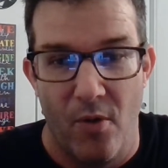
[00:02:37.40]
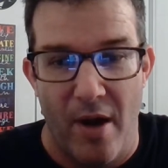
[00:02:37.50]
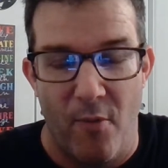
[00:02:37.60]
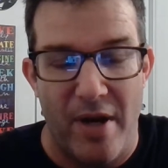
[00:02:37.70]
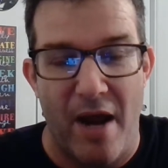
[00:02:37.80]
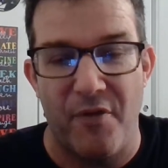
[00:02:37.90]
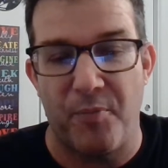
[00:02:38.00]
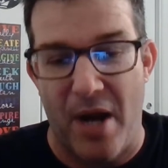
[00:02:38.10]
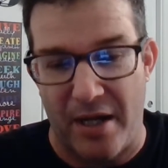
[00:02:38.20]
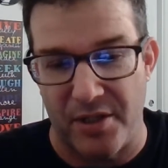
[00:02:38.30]
would have their
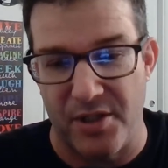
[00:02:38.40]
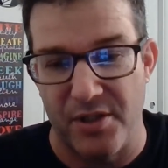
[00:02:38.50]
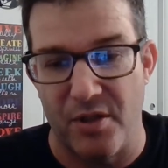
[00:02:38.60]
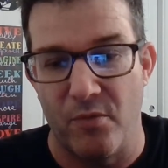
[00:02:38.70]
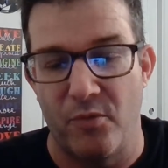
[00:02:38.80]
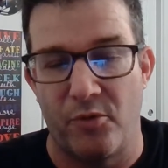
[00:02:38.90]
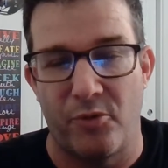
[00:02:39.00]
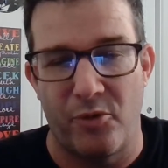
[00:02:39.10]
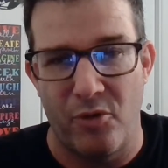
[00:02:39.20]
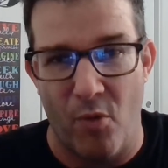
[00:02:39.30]
practices and
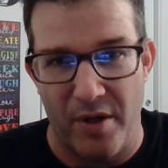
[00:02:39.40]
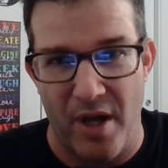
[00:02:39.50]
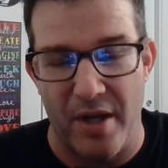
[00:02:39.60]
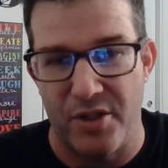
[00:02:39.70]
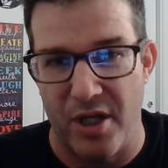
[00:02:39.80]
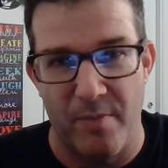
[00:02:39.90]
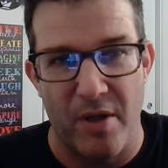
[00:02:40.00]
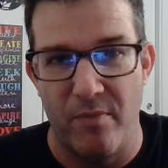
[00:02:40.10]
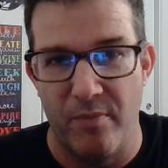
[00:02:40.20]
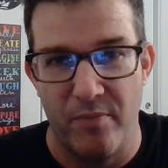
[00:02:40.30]
the whatnot, and she'd
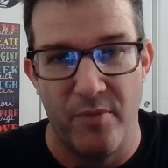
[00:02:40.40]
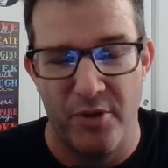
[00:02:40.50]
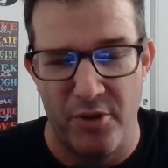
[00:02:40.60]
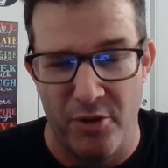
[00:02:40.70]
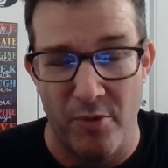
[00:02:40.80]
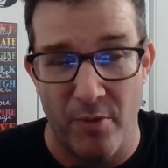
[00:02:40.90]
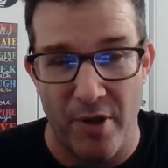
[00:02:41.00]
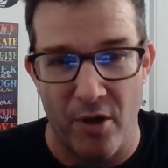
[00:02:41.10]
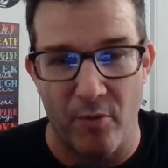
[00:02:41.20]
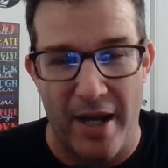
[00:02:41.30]
be do, doing
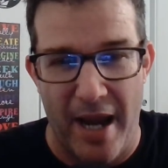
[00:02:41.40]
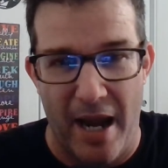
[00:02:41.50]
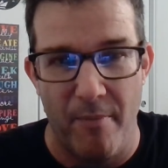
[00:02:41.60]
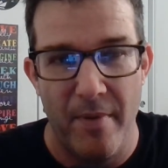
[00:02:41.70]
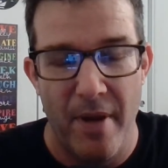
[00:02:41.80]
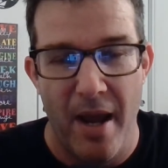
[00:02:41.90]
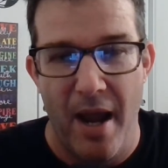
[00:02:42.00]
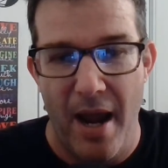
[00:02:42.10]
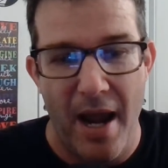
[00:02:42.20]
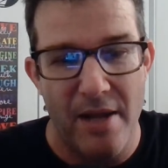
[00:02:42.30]
her rehab.
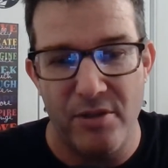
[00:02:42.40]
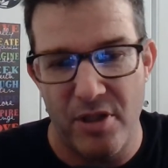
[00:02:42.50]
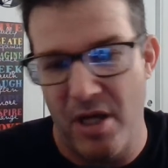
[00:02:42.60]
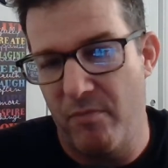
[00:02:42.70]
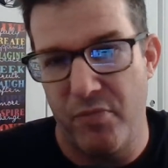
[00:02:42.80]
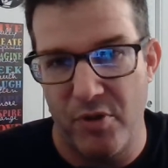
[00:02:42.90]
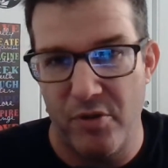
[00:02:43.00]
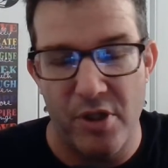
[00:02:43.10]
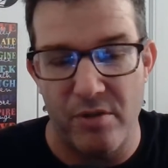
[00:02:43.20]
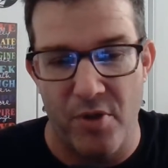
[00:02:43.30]
And she
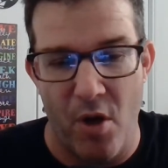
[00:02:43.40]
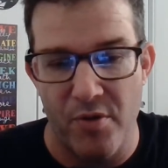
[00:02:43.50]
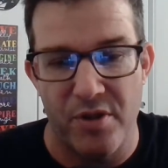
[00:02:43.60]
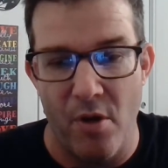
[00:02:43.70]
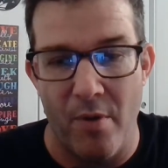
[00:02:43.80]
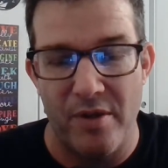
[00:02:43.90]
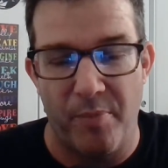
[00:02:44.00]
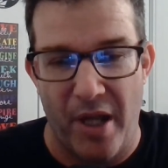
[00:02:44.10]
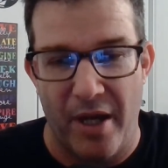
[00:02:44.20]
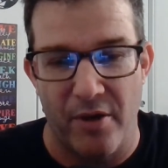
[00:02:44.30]
just knows, knowing the
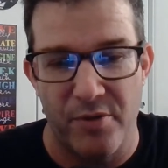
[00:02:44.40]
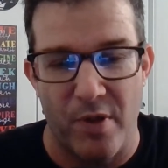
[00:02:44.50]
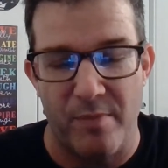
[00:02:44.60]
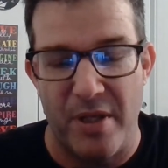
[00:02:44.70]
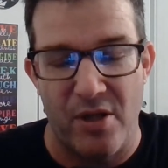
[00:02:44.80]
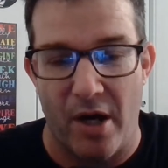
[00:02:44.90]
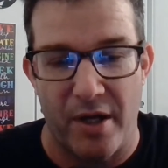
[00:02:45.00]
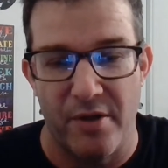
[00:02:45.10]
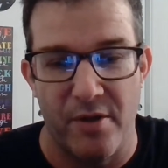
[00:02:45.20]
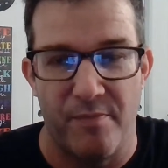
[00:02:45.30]
players, would be
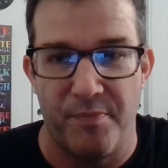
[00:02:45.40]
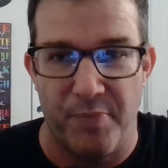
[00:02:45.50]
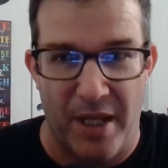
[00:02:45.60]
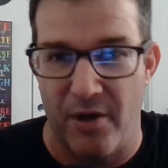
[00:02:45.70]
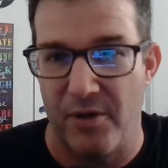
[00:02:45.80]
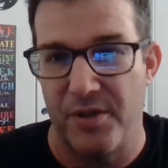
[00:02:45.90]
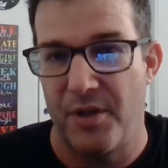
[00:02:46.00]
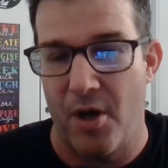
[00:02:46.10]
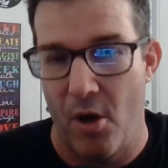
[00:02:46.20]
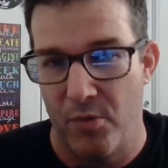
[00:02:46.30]
talking to players and
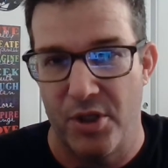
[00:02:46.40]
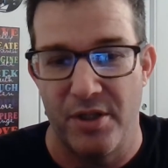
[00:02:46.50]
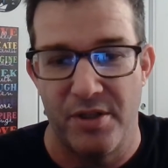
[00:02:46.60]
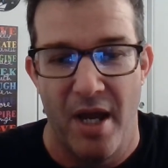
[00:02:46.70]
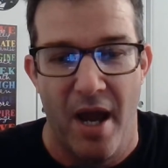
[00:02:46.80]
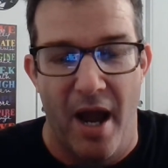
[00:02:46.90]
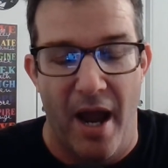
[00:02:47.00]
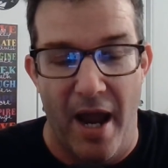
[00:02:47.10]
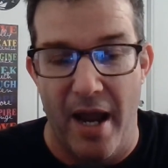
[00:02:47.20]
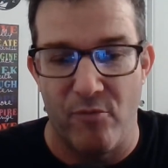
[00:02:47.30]
the coaches,
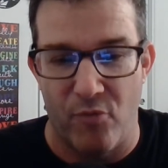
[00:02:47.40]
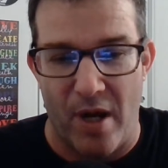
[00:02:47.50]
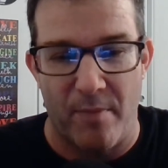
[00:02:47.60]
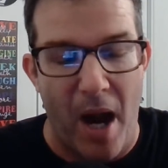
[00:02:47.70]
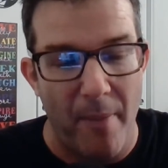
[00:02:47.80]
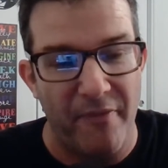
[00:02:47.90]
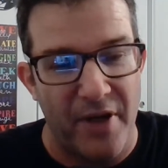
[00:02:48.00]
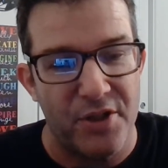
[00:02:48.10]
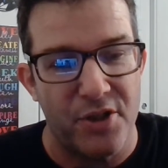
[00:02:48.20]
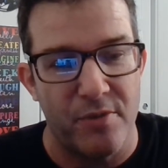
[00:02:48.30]
and Gregg
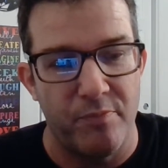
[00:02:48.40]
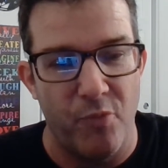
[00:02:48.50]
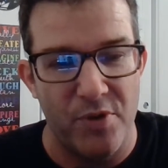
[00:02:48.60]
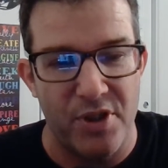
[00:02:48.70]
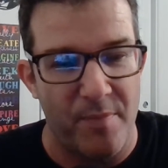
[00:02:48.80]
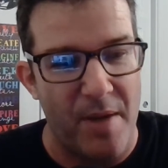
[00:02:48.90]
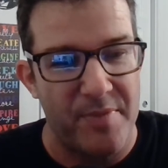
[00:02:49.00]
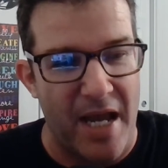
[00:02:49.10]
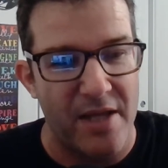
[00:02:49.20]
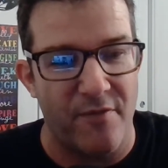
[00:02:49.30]
Popovich would sometimes
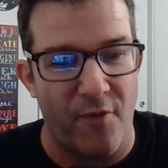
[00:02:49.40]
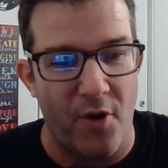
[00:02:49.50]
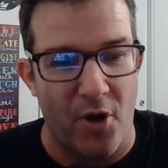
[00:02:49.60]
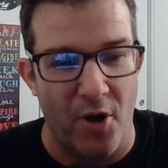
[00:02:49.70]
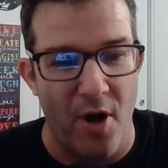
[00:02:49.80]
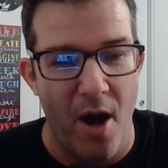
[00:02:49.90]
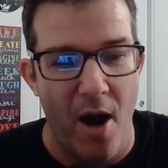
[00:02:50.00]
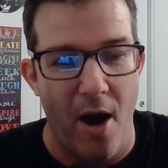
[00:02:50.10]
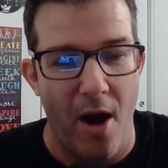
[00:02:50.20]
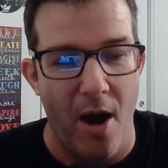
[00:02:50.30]
ask for her
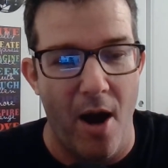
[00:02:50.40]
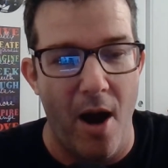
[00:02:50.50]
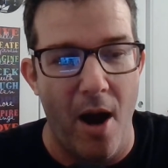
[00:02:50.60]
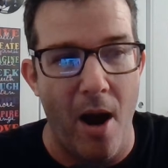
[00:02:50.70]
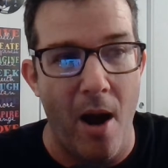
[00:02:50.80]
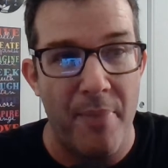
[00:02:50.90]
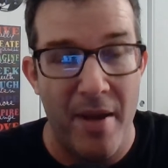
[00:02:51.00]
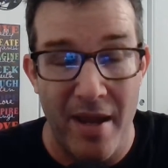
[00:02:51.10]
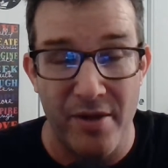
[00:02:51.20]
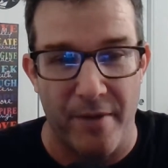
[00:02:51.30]

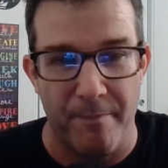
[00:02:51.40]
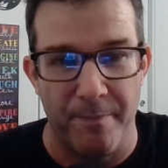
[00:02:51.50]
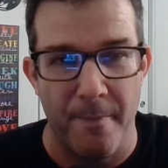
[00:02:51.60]
opinion.